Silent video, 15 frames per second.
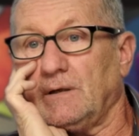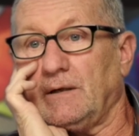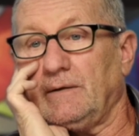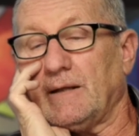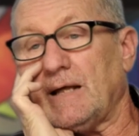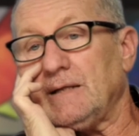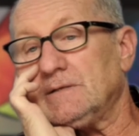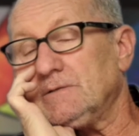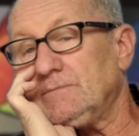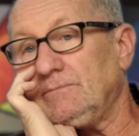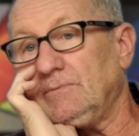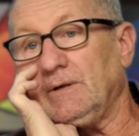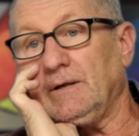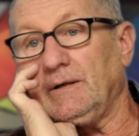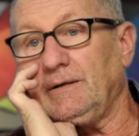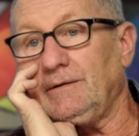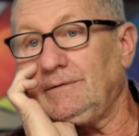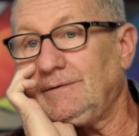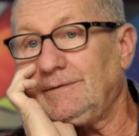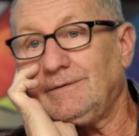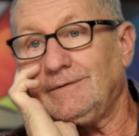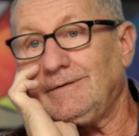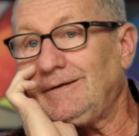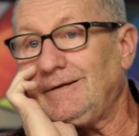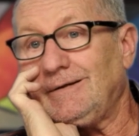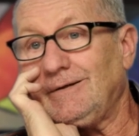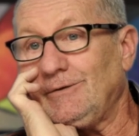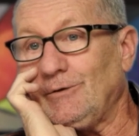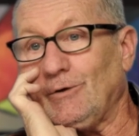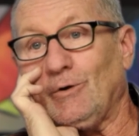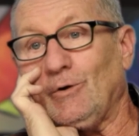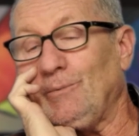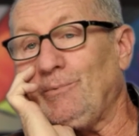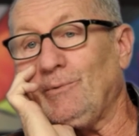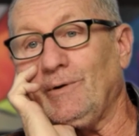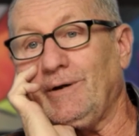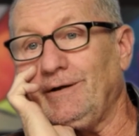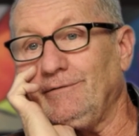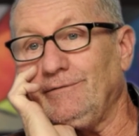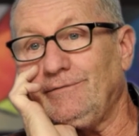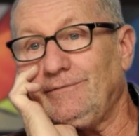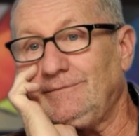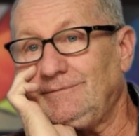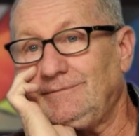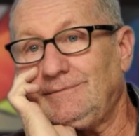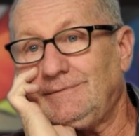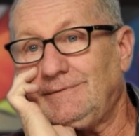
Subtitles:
And that's really the whole point of